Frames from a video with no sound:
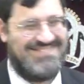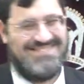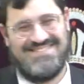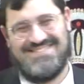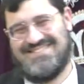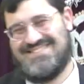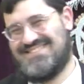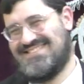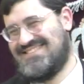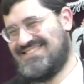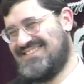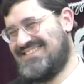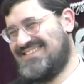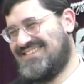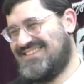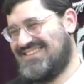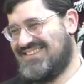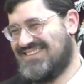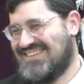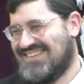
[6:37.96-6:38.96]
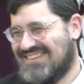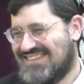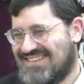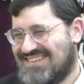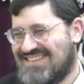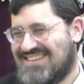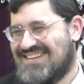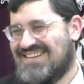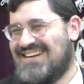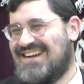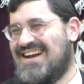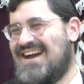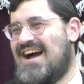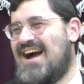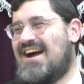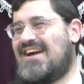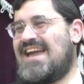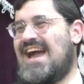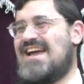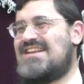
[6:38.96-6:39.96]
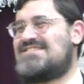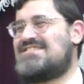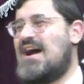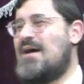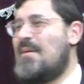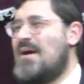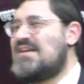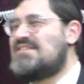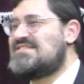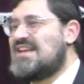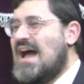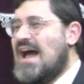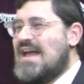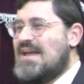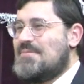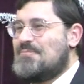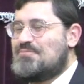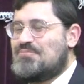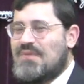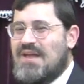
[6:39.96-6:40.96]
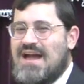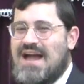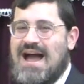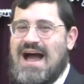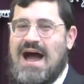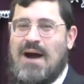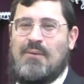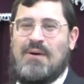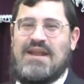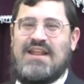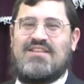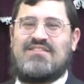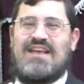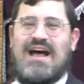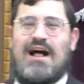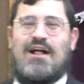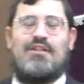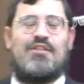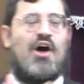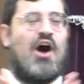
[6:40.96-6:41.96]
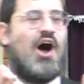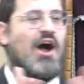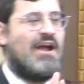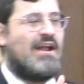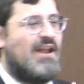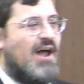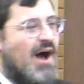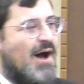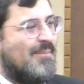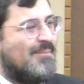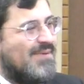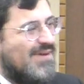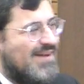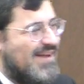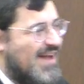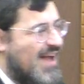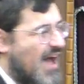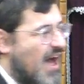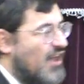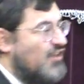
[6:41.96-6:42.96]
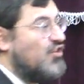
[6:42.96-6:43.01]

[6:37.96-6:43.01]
Okay, so I say, I want to tell the Olam a